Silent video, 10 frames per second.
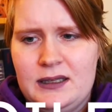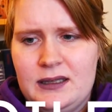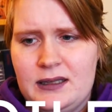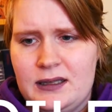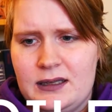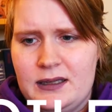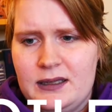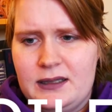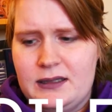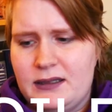I
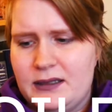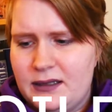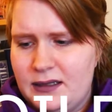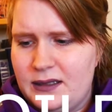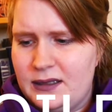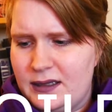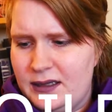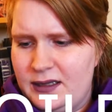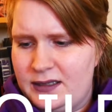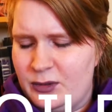
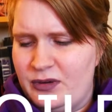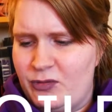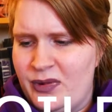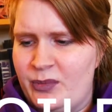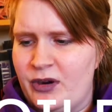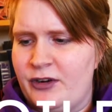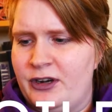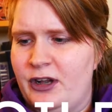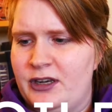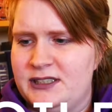don't even remember
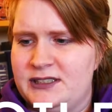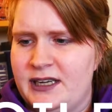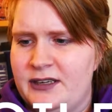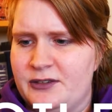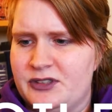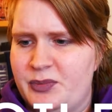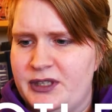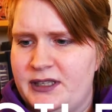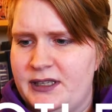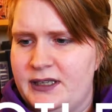all these titles, but
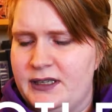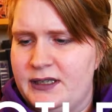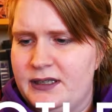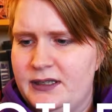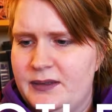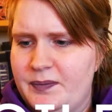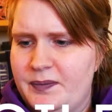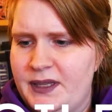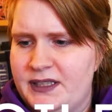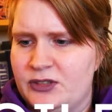
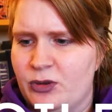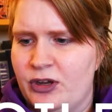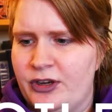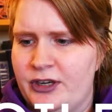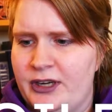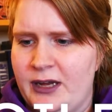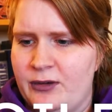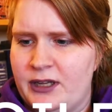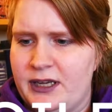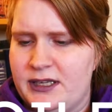he's no longer an
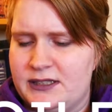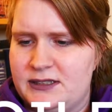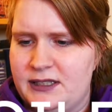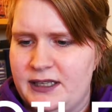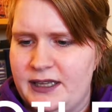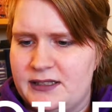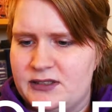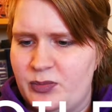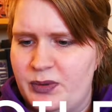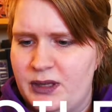outcast, and he gets
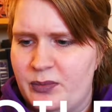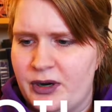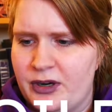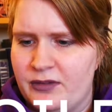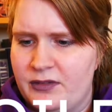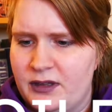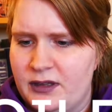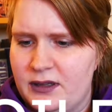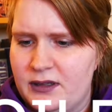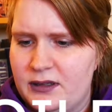to be part of
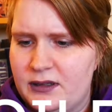the